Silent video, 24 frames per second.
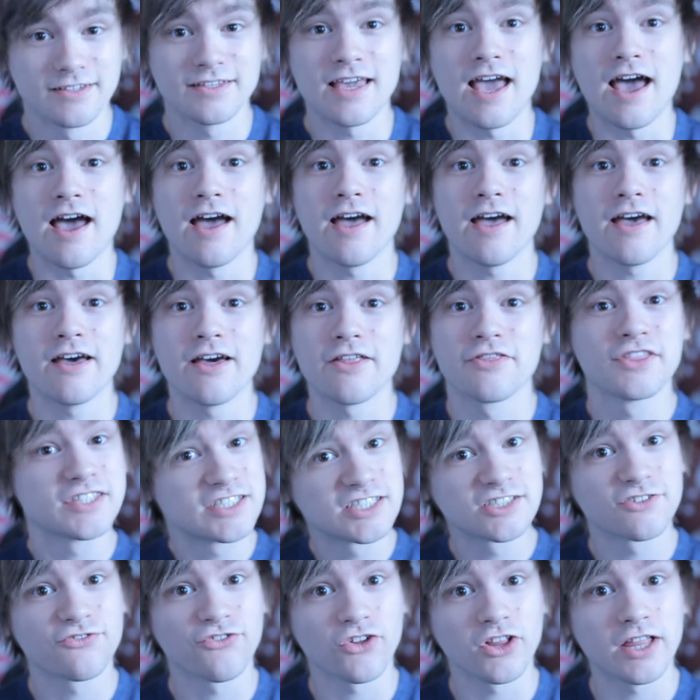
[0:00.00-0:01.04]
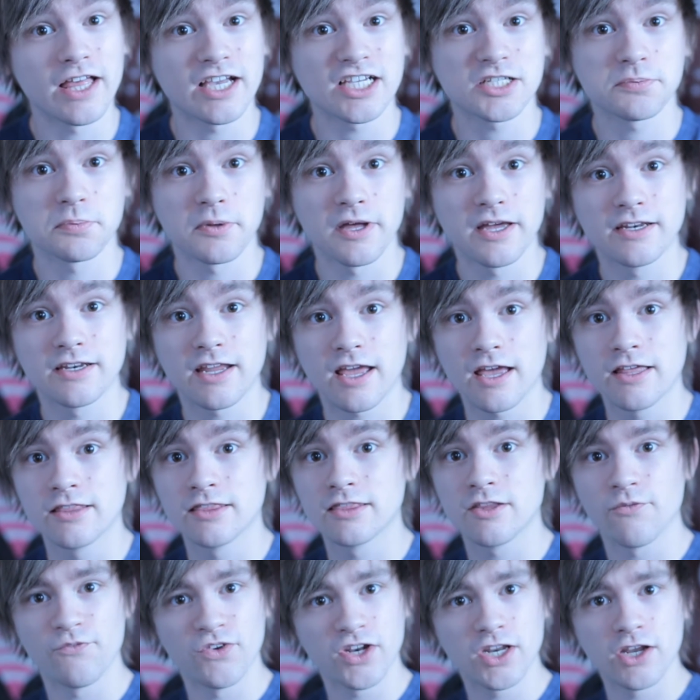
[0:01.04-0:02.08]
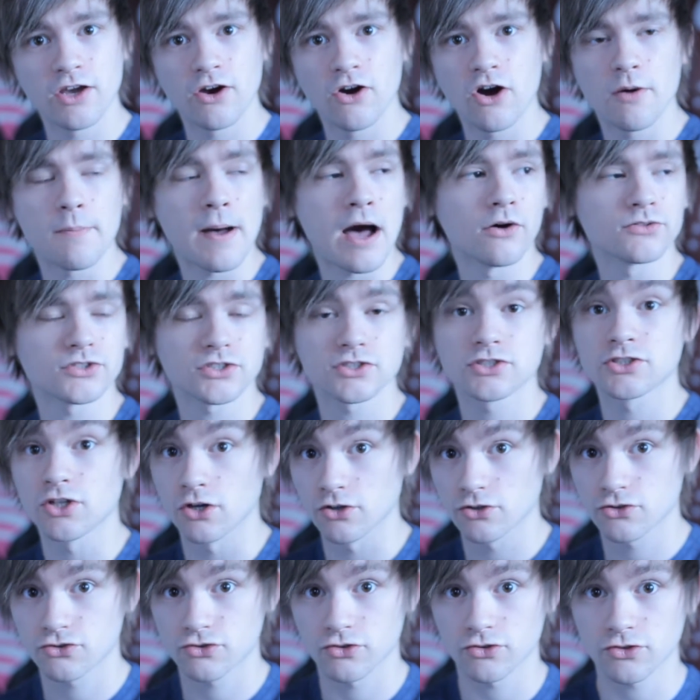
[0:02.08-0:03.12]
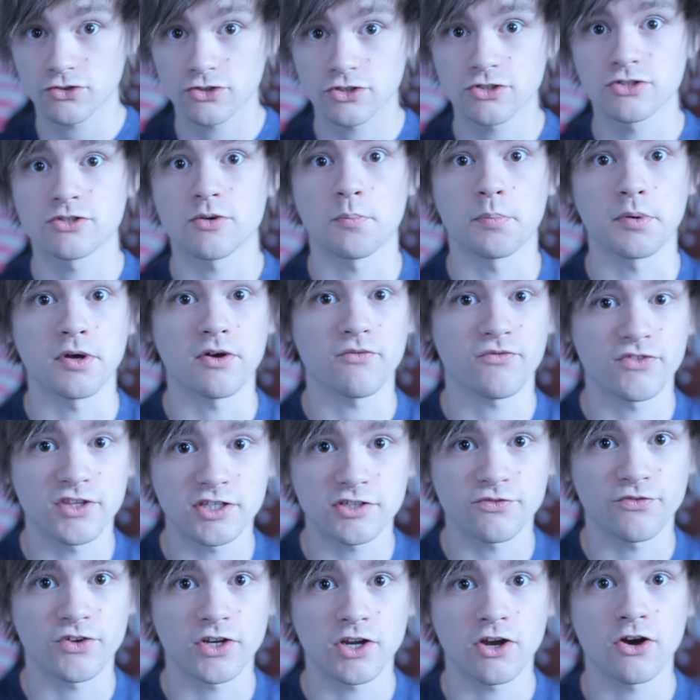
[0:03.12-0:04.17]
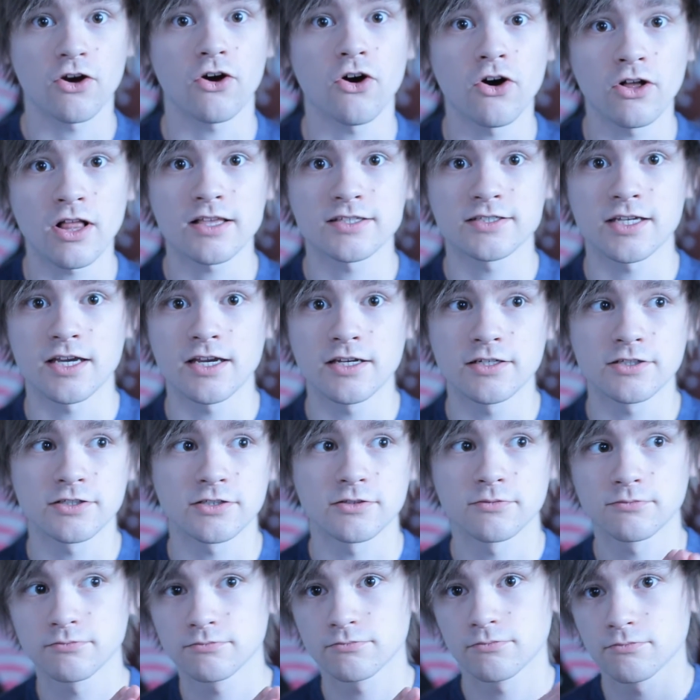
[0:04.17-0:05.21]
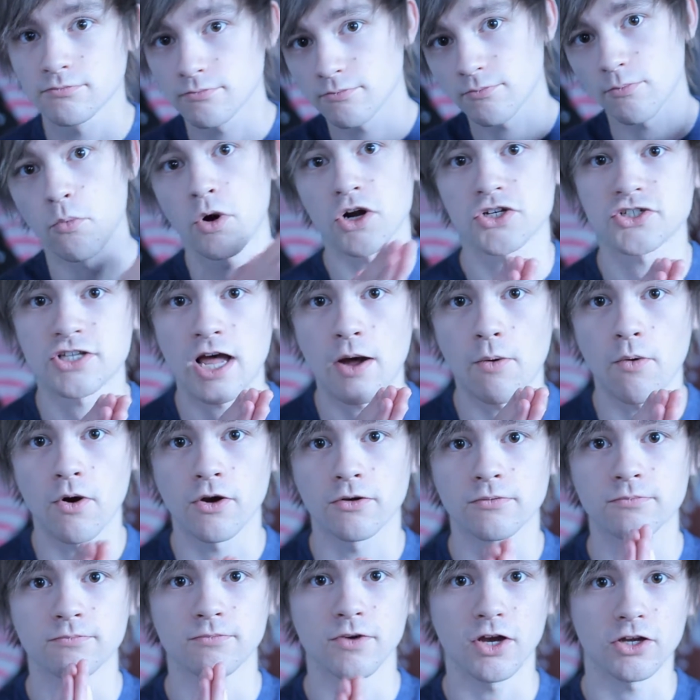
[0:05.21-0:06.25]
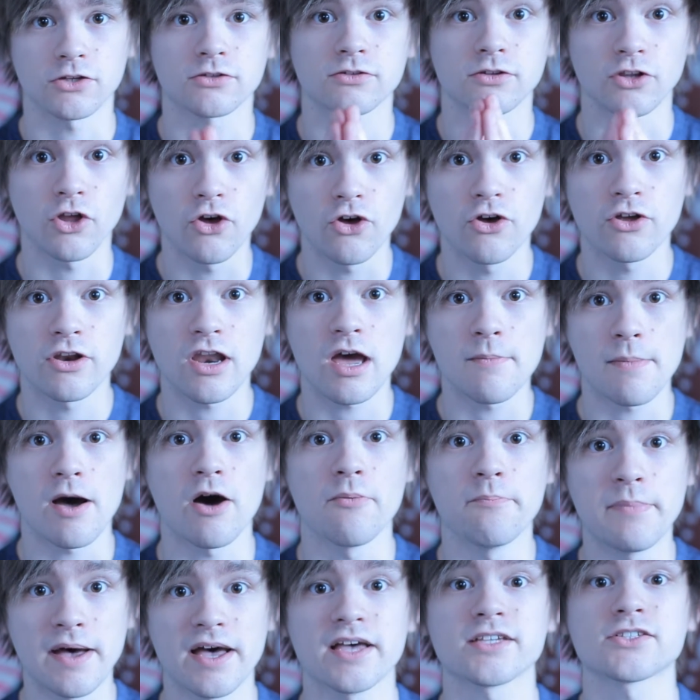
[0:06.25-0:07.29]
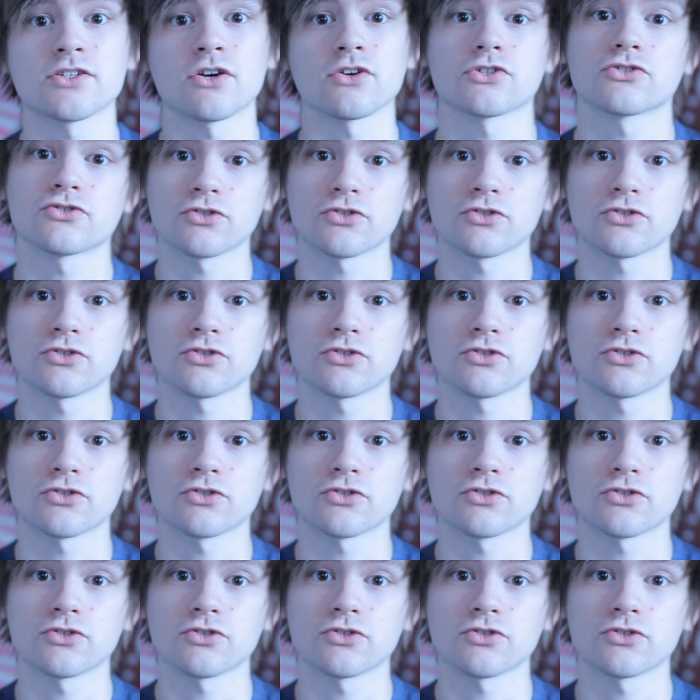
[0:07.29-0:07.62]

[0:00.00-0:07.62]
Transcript: Yeah, this is fully explained in the video about song structures, but for this video, all I'll say is watch that one and learn about better song